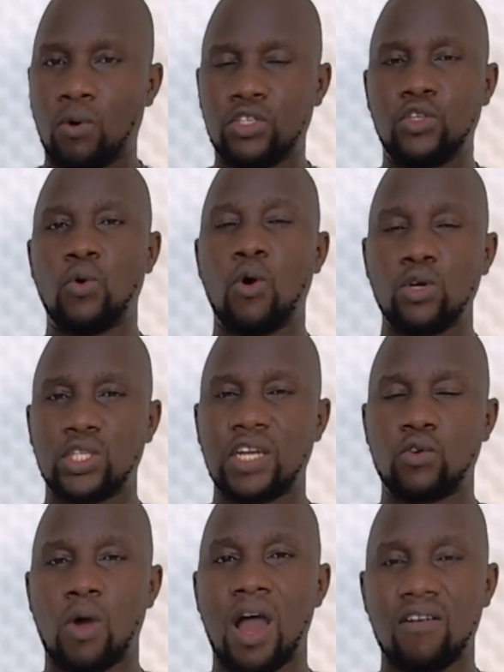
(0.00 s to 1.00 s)
you ought
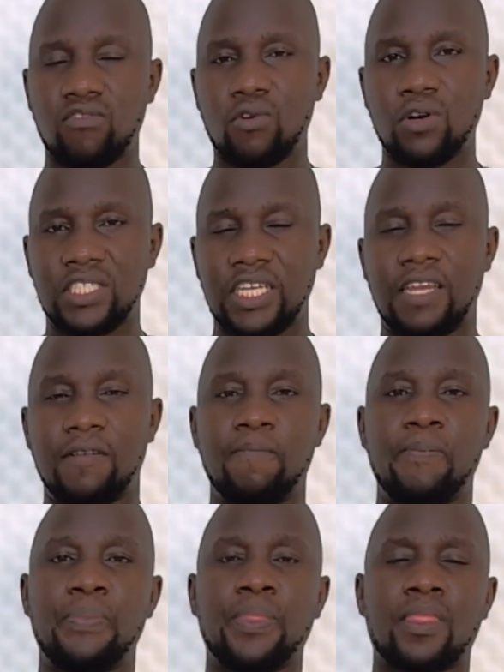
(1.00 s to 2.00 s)
to have gotten.
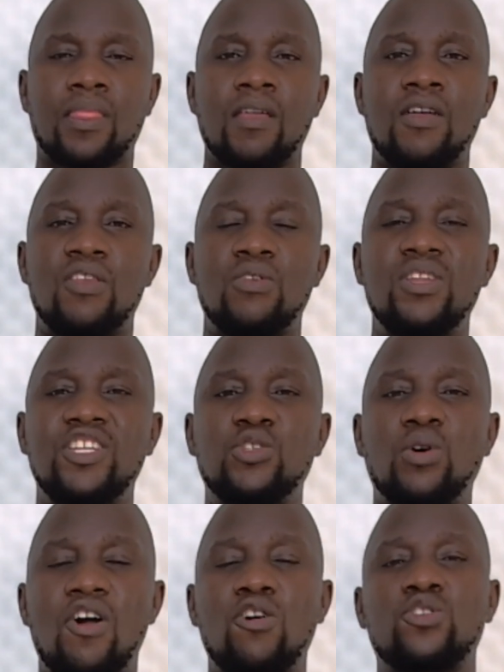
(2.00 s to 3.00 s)
You need
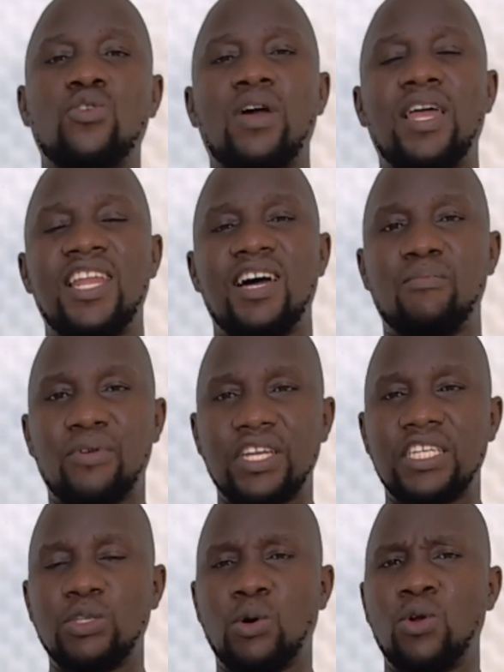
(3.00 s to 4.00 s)
to also
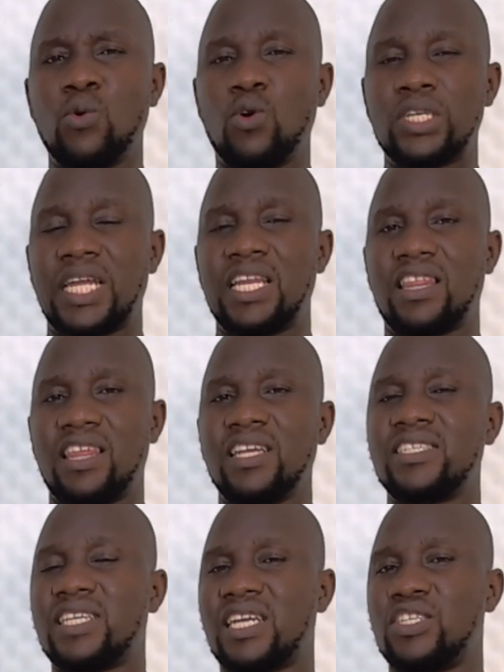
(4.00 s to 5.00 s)
elaborate on what are the
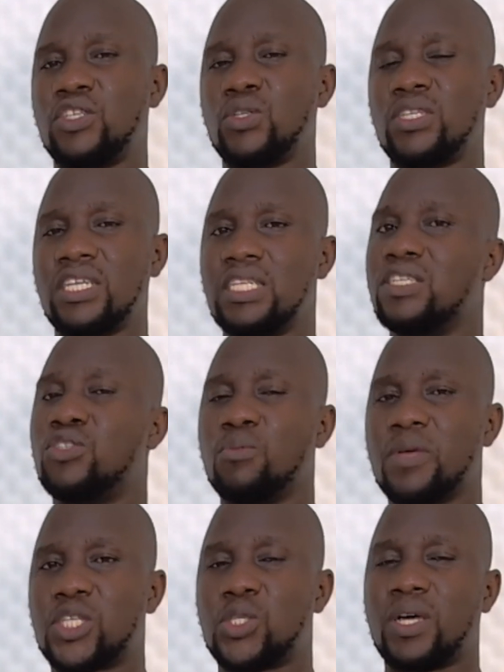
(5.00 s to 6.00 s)
things that you did to
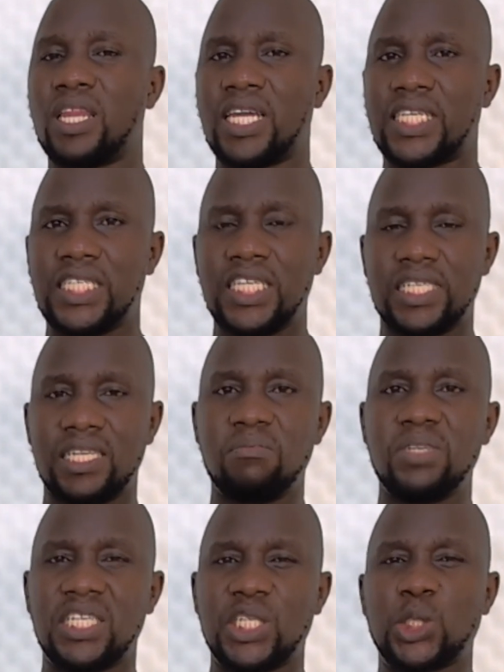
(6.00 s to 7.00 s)
make sure that this
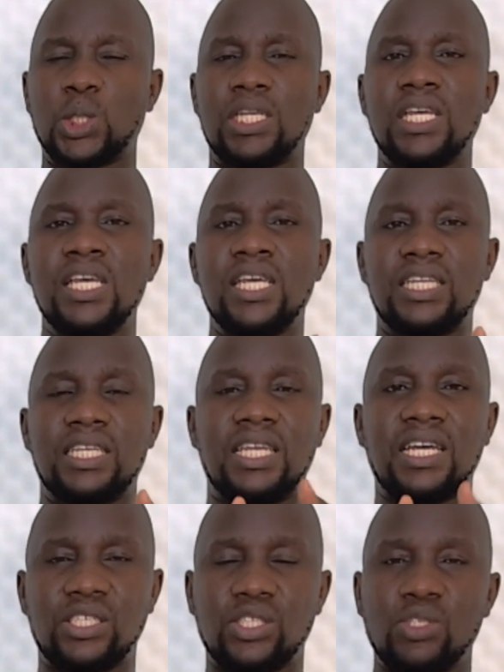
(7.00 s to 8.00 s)
limitation
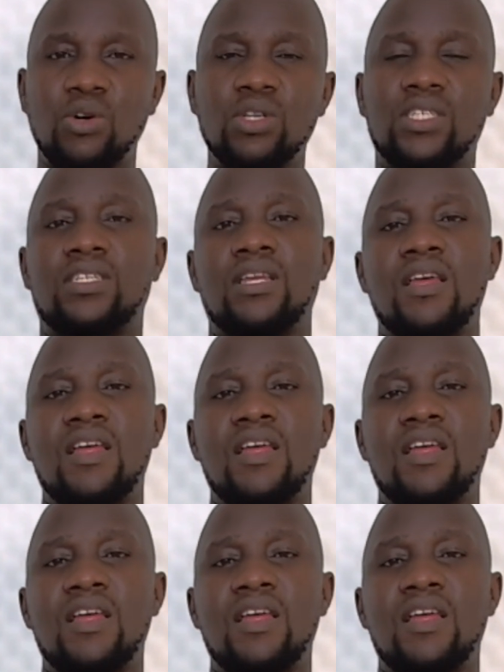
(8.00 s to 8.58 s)
does not